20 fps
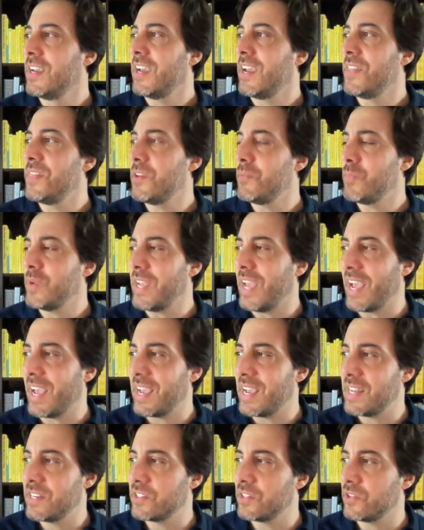and then we
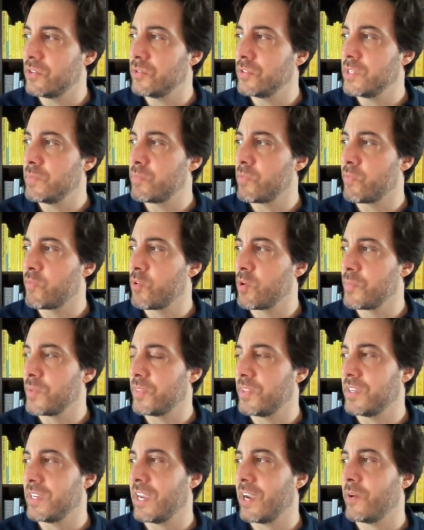had to only perform
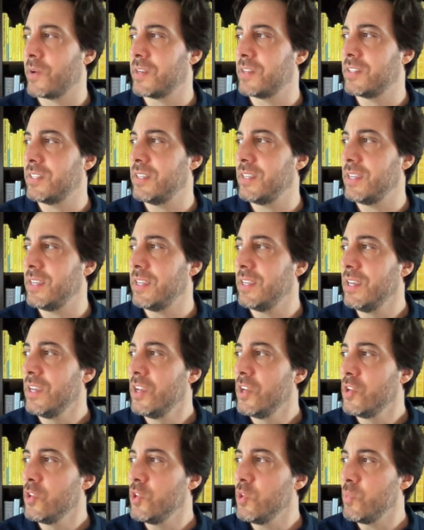at the guarantee,
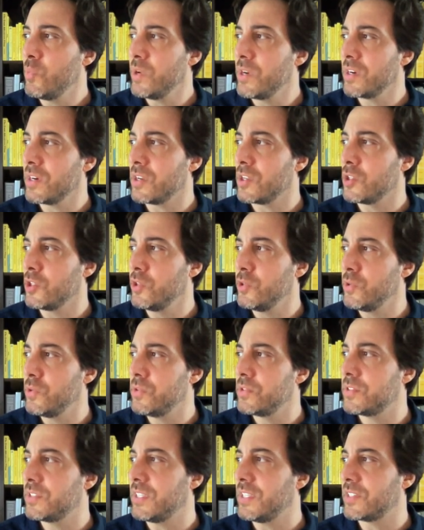you wouldn't
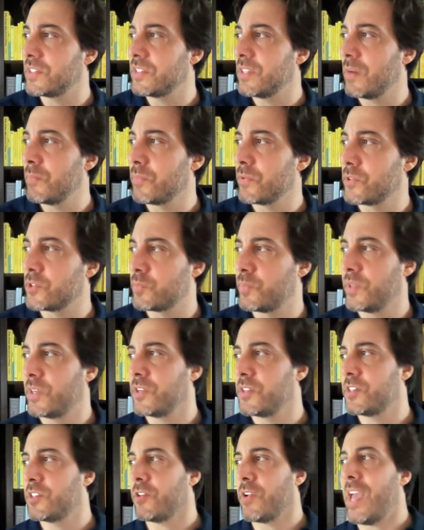lose these numbers
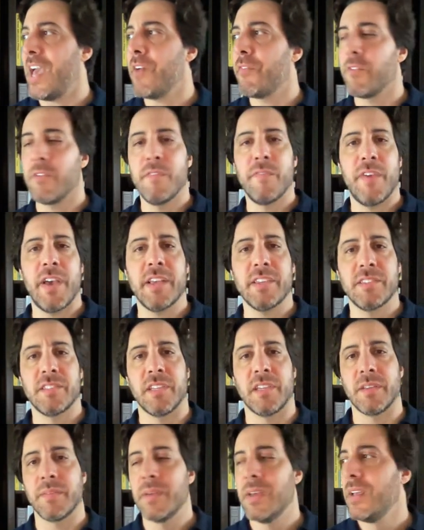because they're ever
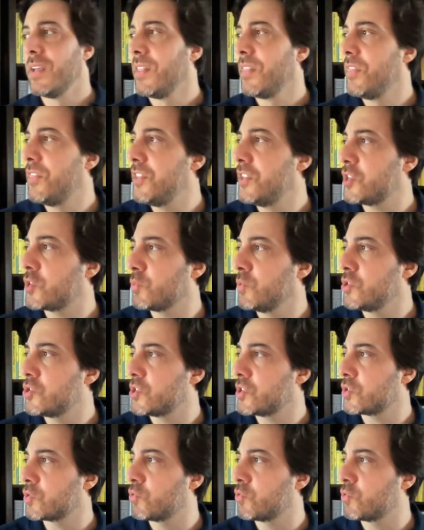vesting. This would just